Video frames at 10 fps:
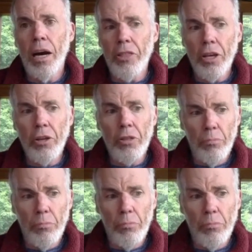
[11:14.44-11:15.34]
I think
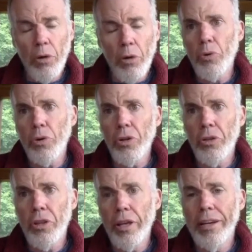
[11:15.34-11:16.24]
the most
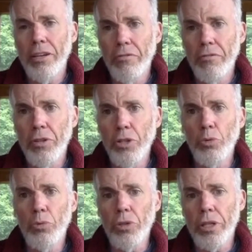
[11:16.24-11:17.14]
important thing an
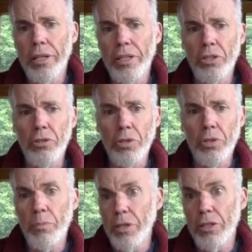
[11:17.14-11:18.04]
individual can do
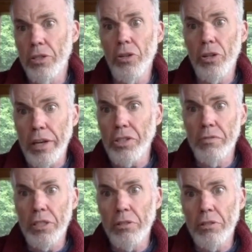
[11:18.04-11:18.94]
is be a little less
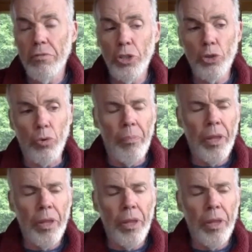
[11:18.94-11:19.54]
of an individual